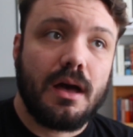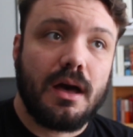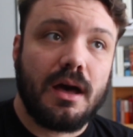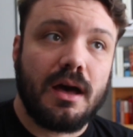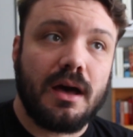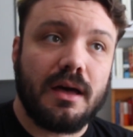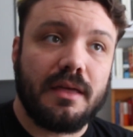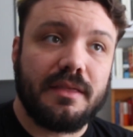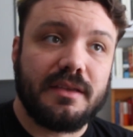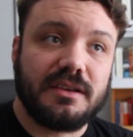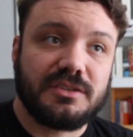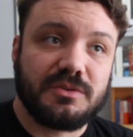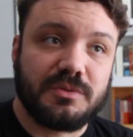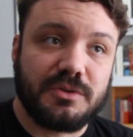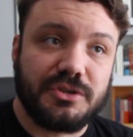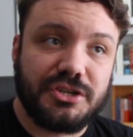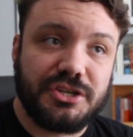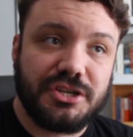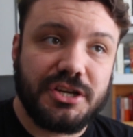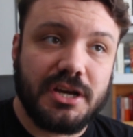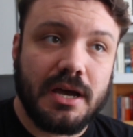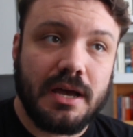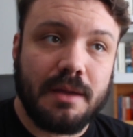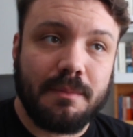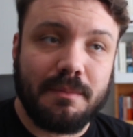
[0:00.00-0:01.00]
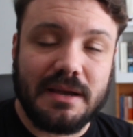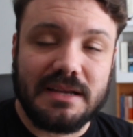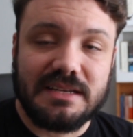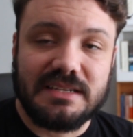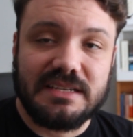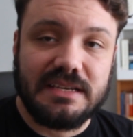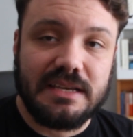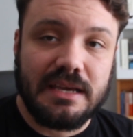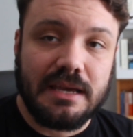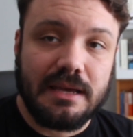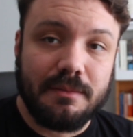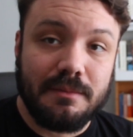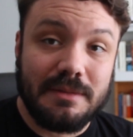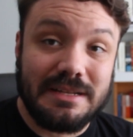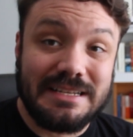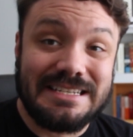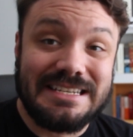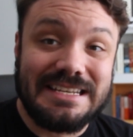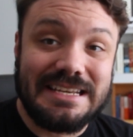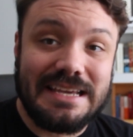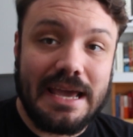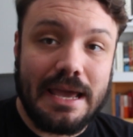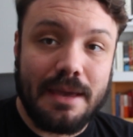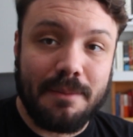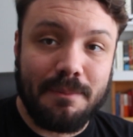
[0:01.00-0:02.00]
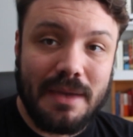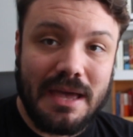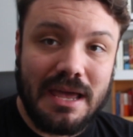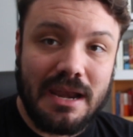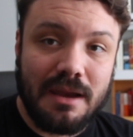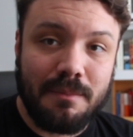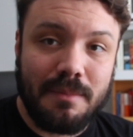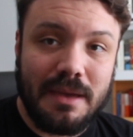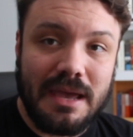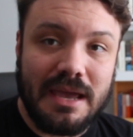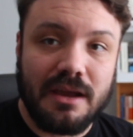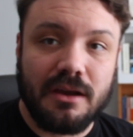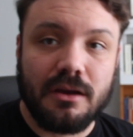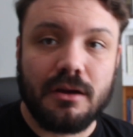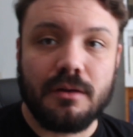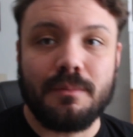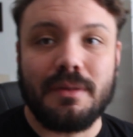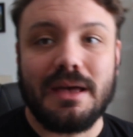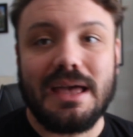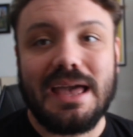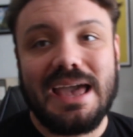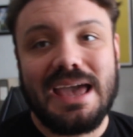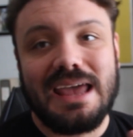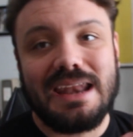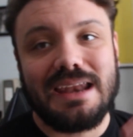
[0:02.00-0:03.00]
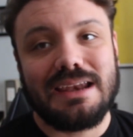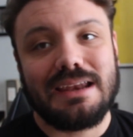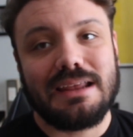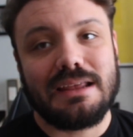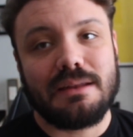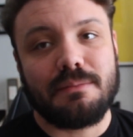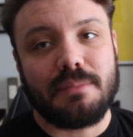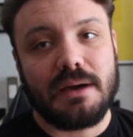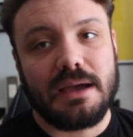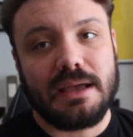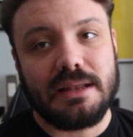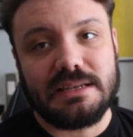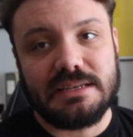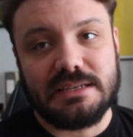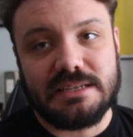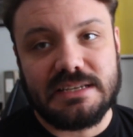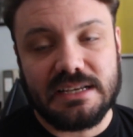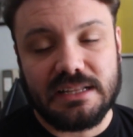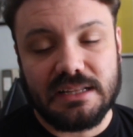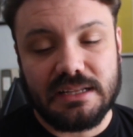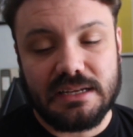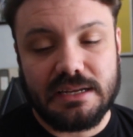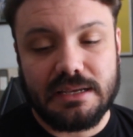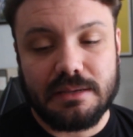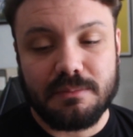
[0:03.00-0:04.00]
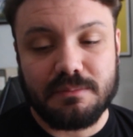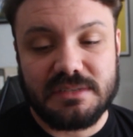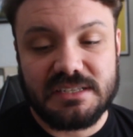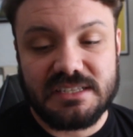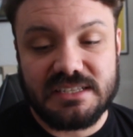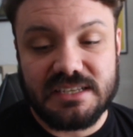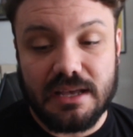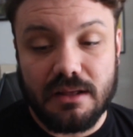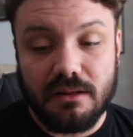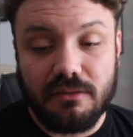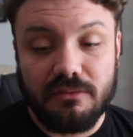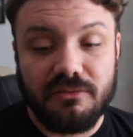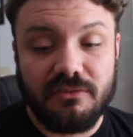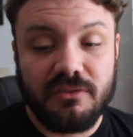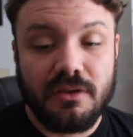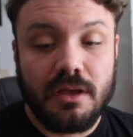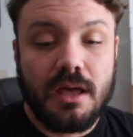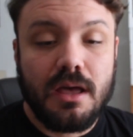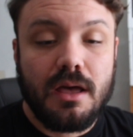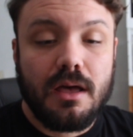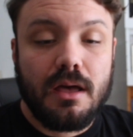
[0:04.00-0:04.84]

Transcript: Uh, this was shot by D.A. Pennebaker but edited by Dylan himself.